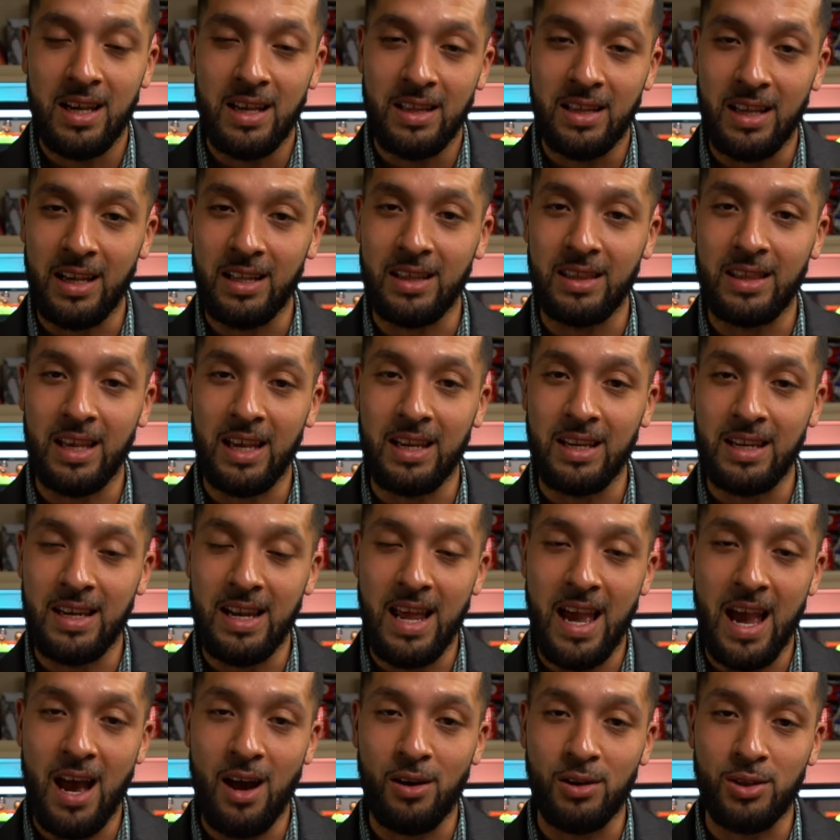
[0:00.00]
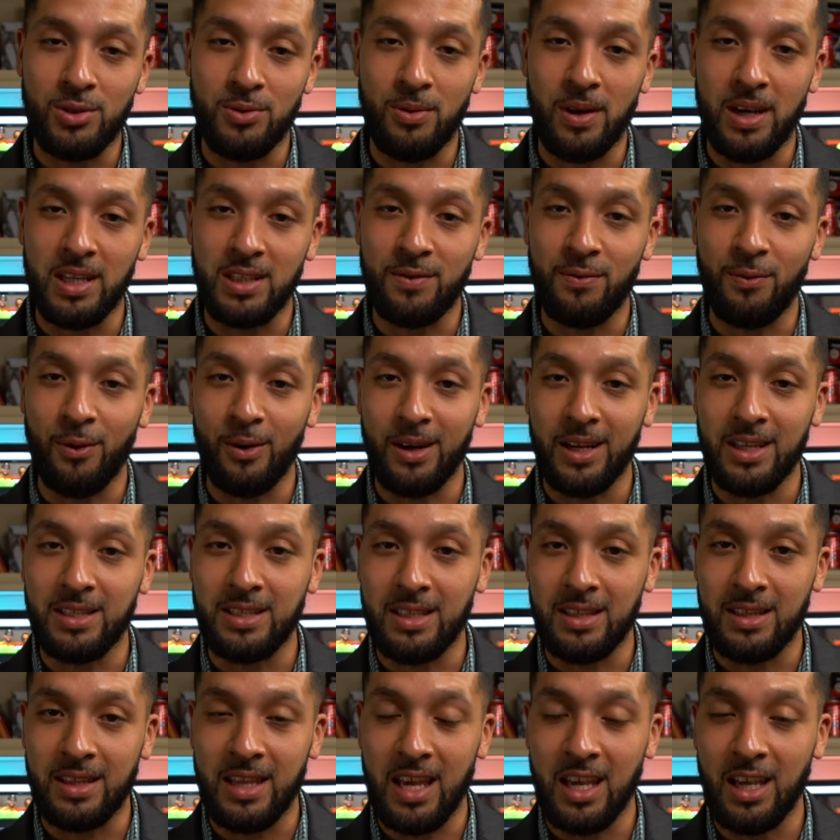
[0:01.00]
that they now transfer
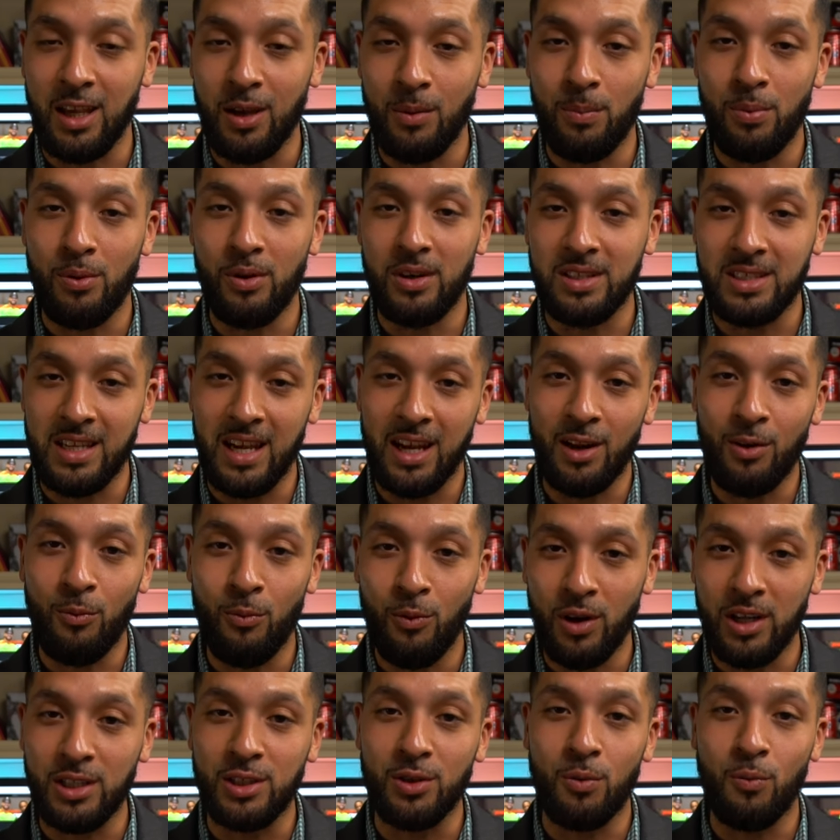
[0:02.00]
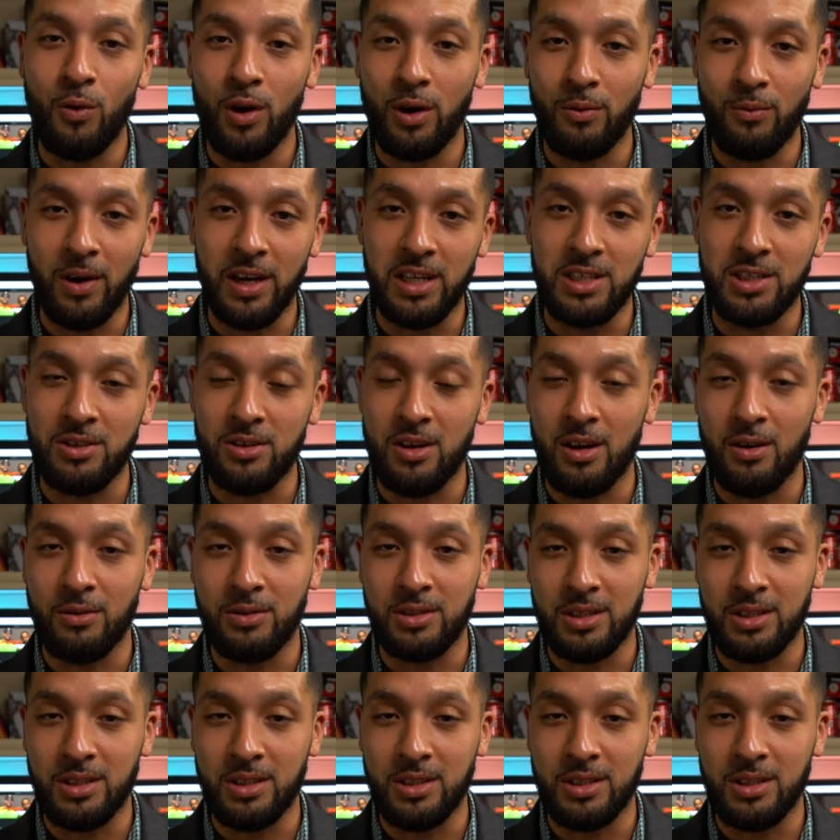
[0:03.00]
into thank you points at a one to one ratio.